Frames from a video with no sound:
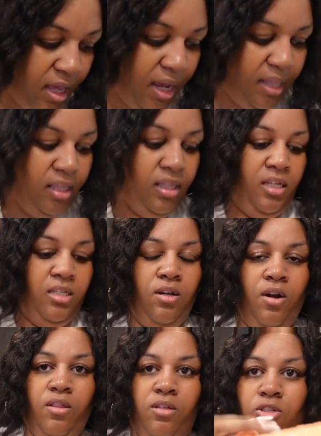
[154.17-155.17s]
And then these
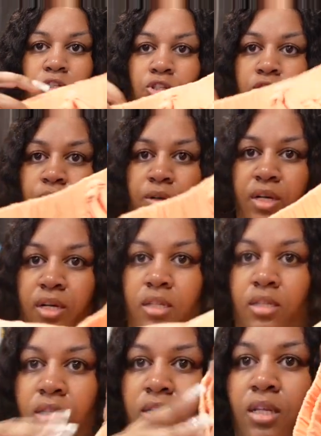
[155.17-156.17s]
are the
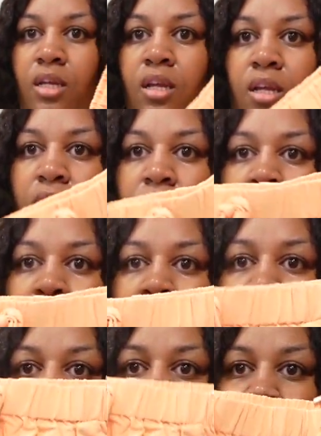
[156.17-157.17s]
shorts
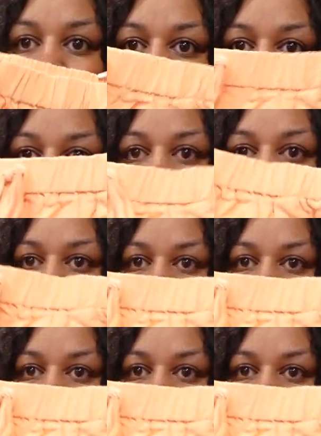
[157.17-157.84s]
that come with it.